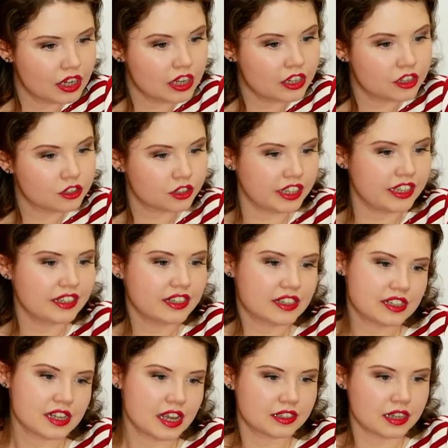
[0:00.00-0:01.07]
Trina
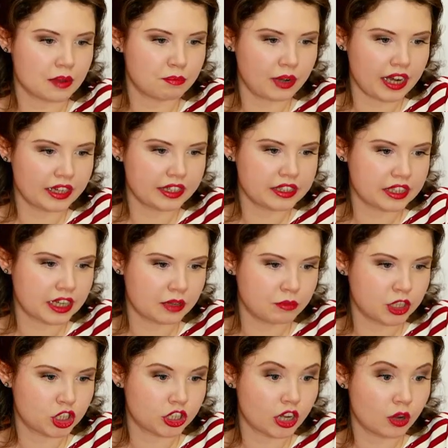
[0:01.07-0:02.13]
says, I'm planning to
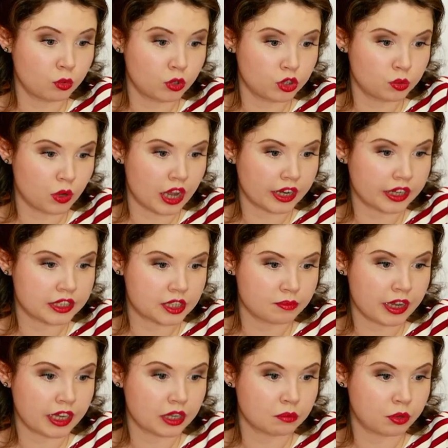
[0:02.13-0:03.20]
commission a woodworker to
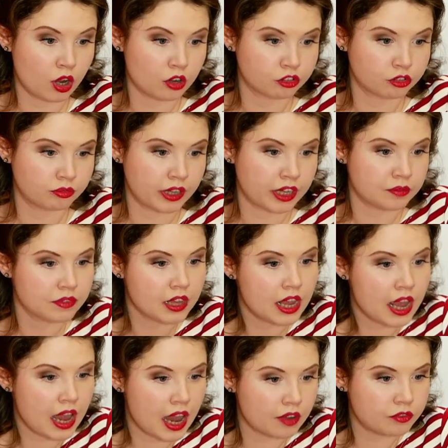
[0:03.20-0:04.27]
make a block for me.
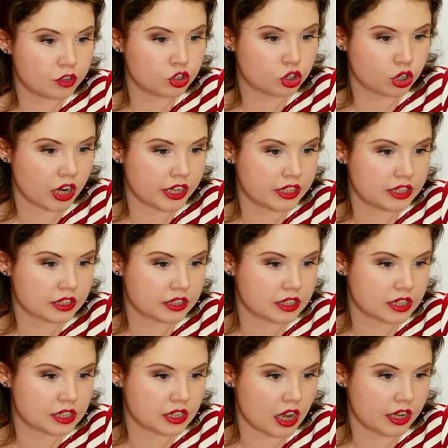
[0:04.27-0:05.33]
Have you tried
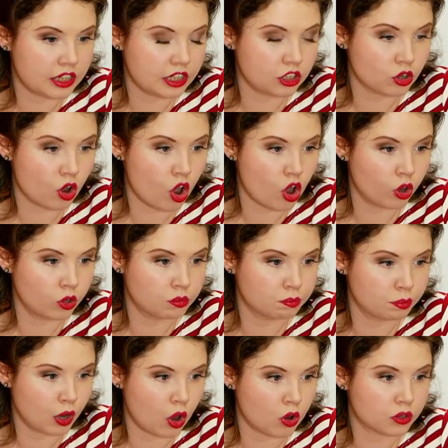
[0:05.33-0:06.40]
designing your own
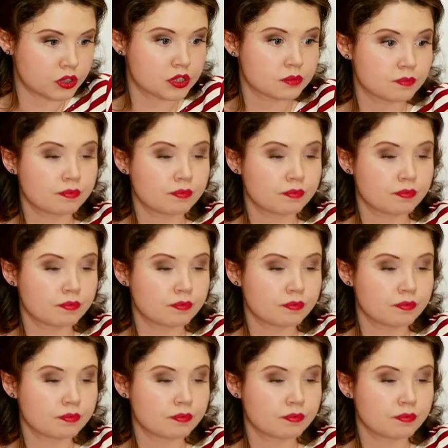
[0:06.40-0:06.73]
blocks?